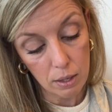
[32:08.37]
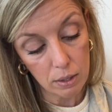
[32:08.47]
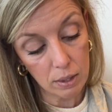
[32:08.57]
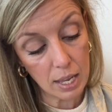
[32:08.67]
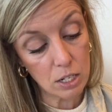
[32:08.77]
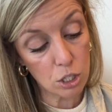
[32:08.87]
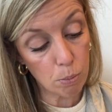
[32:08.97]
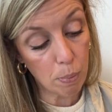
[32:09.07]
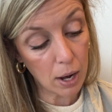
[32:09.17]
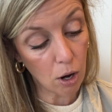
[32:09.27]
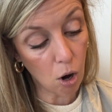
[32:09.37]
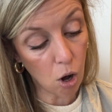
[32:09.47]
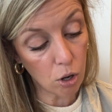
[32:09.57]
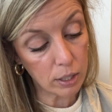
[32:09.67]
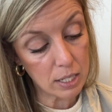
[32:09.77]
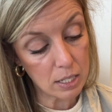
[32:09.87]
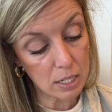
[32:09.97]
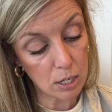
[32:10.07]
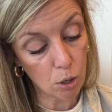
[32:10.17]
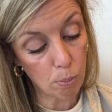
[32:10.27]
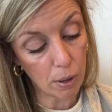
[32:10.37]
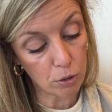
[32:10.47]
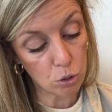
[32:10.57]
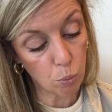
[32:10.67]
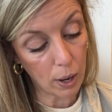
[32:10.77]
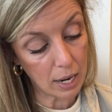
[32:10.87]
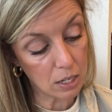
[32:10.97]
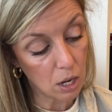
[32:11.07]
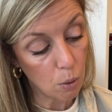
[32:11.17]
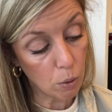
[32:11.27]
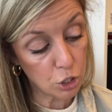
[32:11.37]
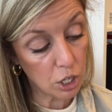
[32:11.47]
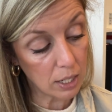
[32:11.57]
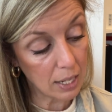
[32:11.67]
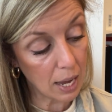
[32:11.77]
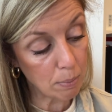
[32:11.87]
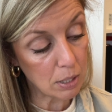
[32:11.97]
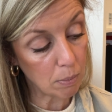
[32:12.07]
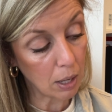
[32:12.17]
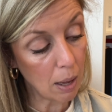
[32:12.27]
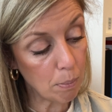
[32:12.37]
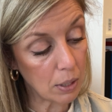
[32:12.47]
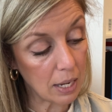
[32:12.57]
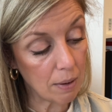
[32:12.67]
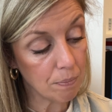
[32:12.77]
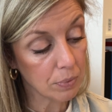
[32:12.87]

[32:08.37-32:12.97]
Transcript: than to bear all his dear mother's weight, while she had kept him company.